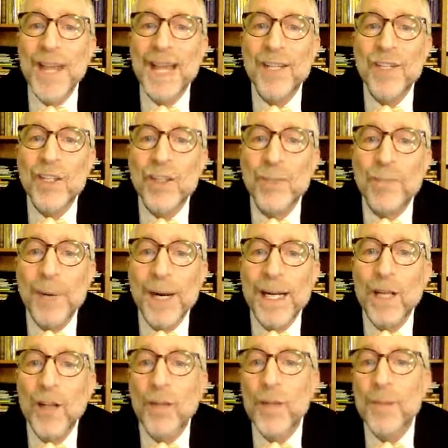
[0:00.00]
They
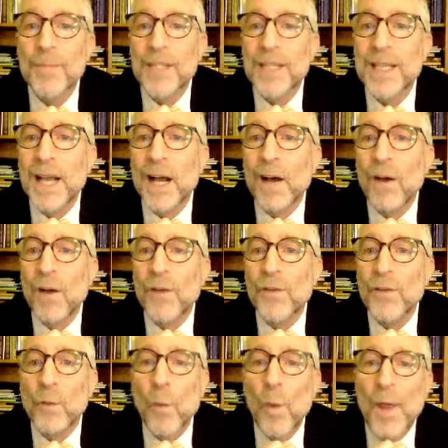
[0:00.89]
sprinkled
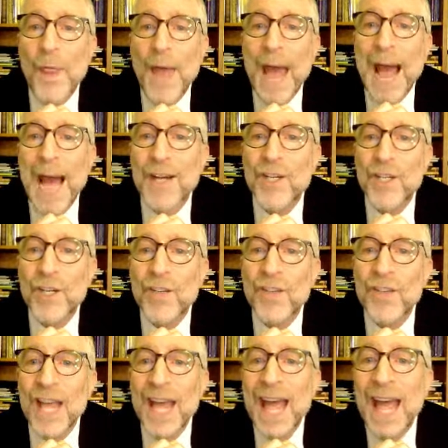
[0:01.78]
themselves with
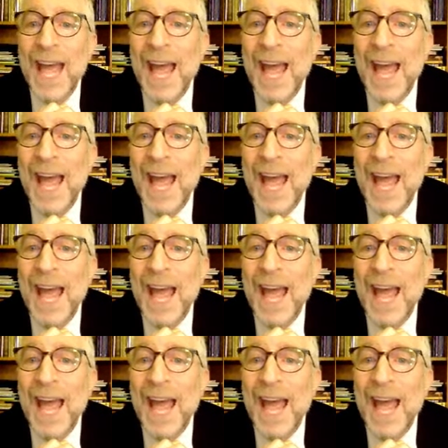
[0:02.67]
ashes.